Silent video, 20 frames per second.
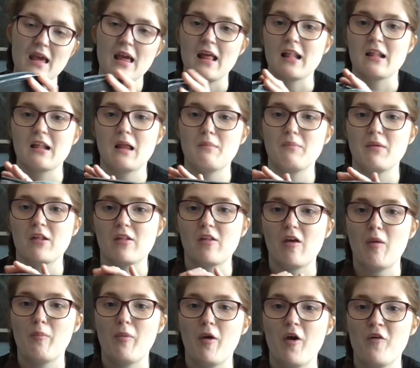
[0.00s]
it's going to be
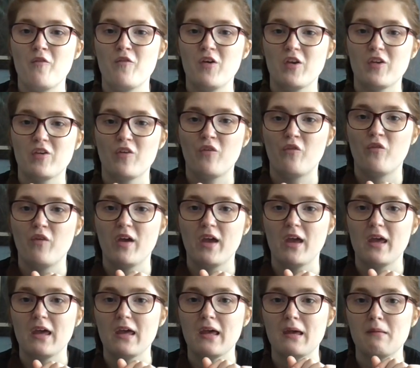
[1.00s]
so perfect to
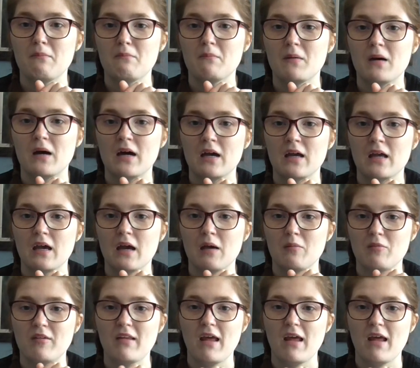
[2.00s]
fit in my um,